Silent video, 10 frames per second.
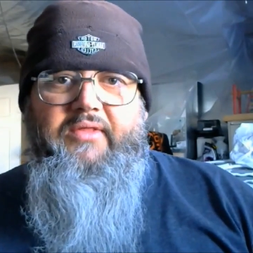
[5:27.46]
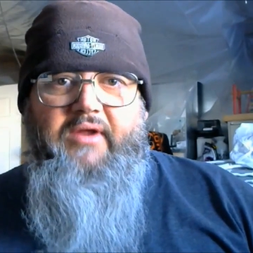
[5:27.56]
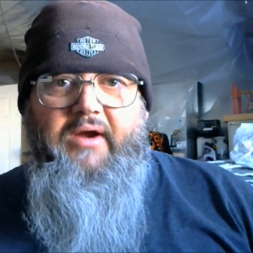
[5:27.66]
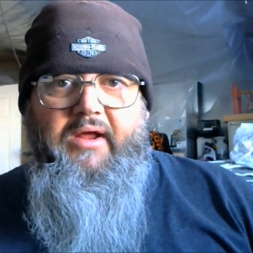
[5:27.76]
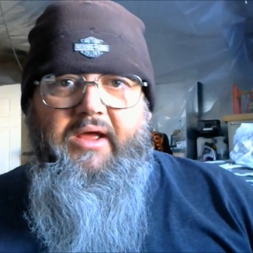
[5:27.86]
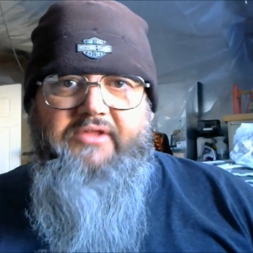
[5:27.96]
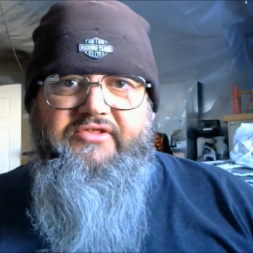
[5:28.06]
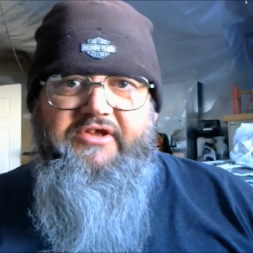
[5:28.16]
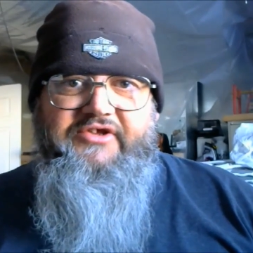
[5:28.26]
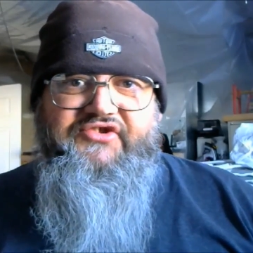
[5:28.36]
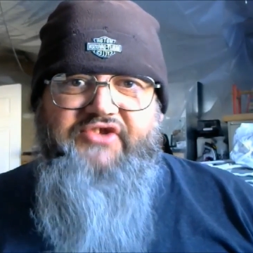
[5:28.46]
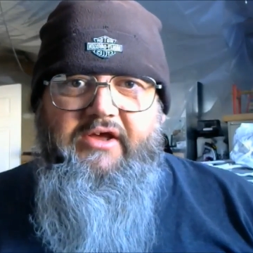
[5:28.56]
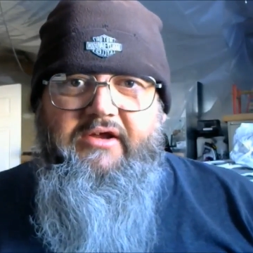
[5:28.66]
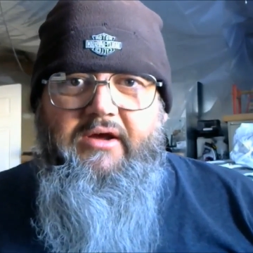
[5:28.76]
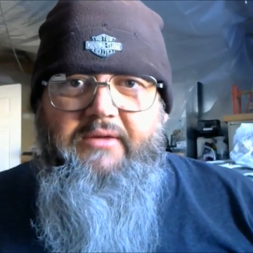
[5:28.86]
that I had things
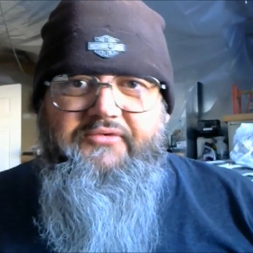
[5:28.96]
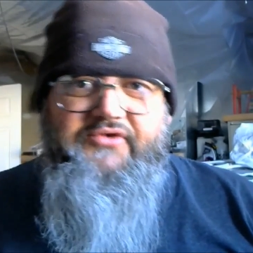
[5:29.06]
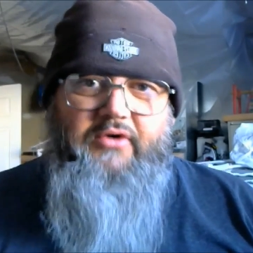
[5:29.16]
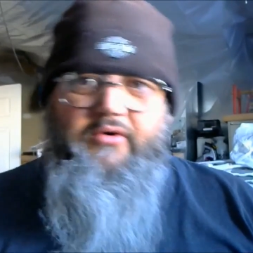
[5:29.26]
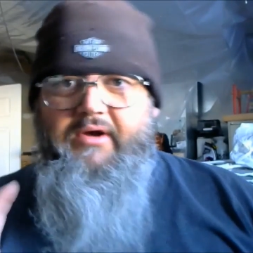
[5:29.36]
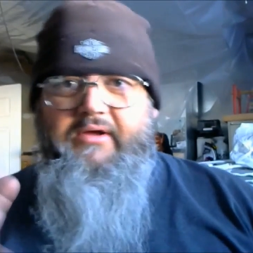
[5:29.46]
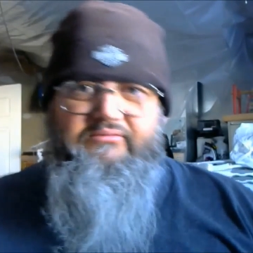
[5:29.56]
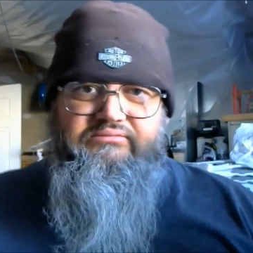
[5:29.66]
set up, so I